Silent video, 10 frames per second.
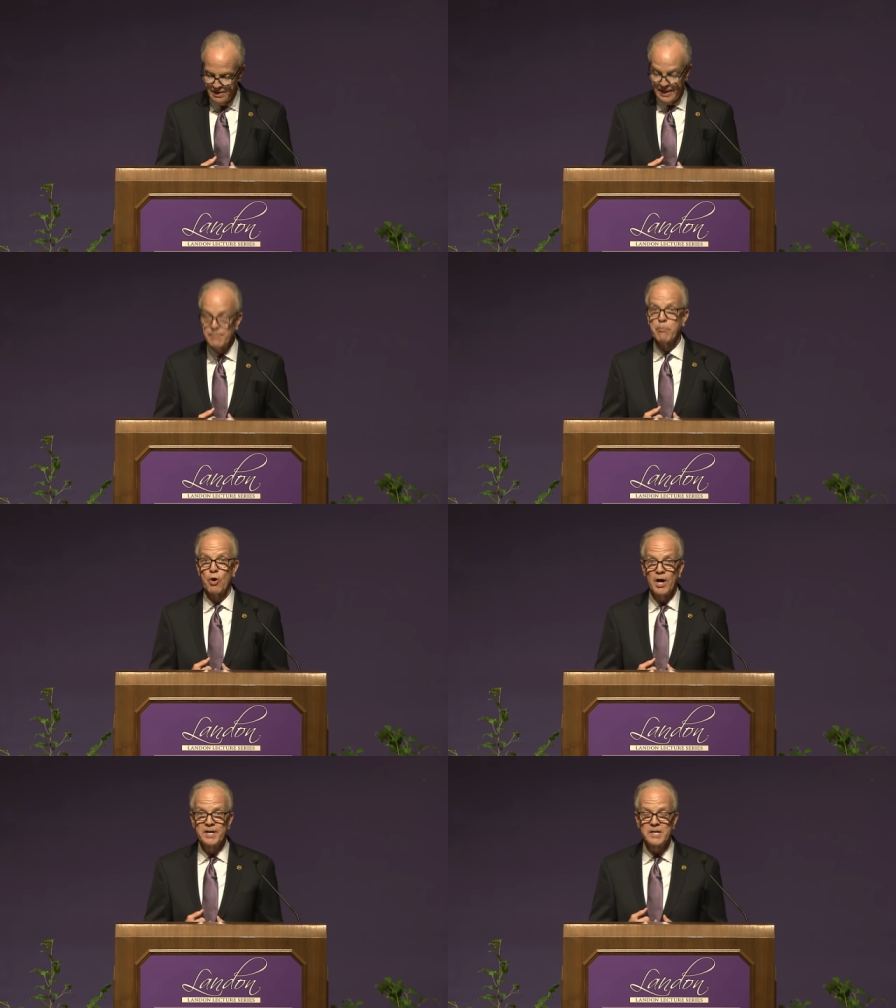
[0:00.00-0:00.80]
It
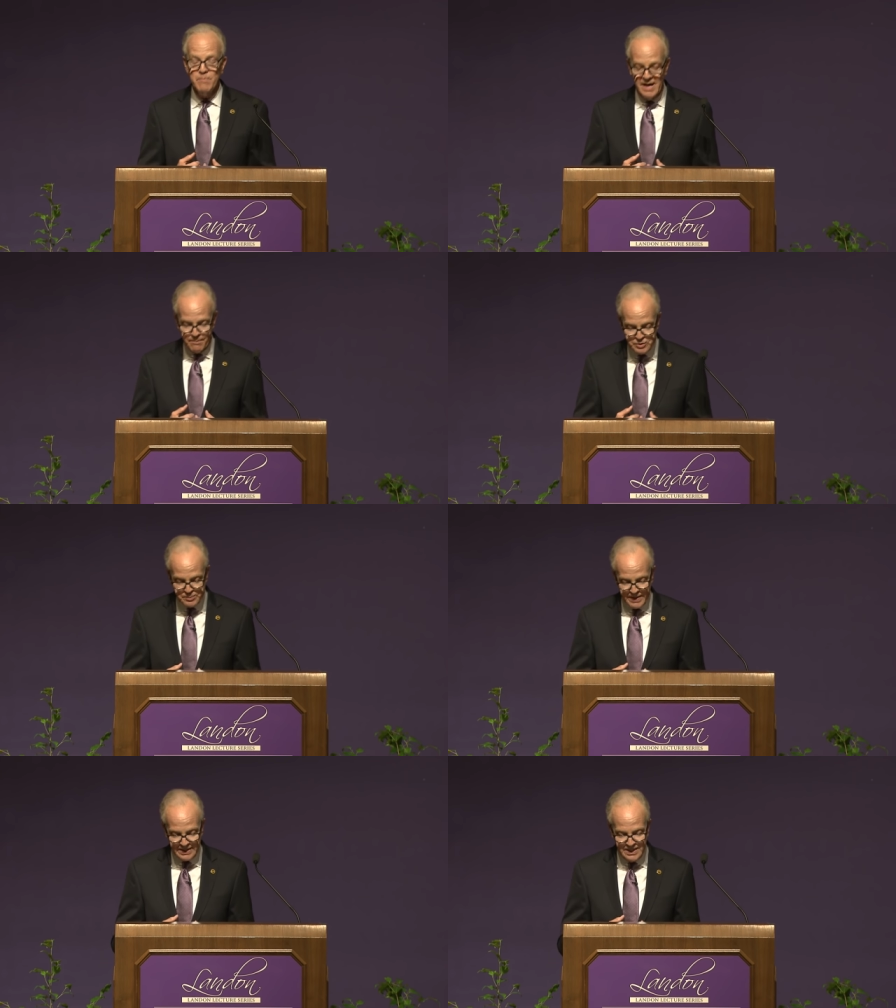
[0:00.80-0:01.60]
broadened my
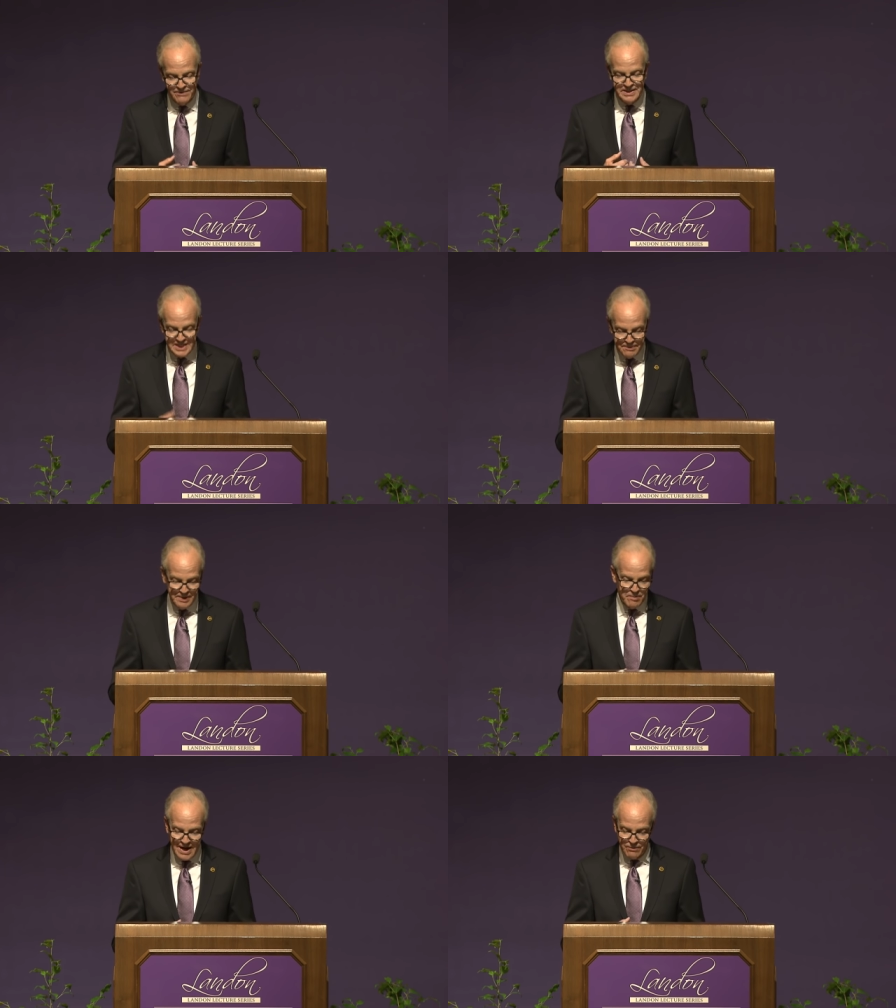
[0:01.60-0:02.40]
perspective and
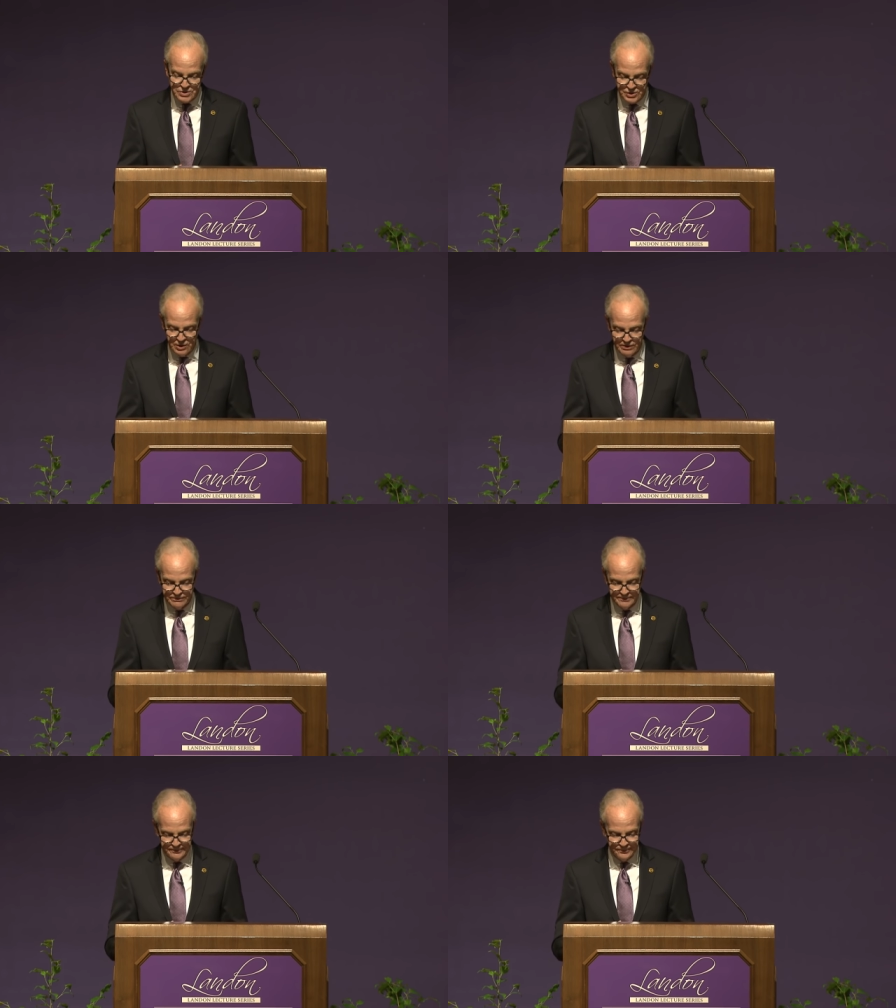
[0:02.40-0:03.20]
deepened my resolve.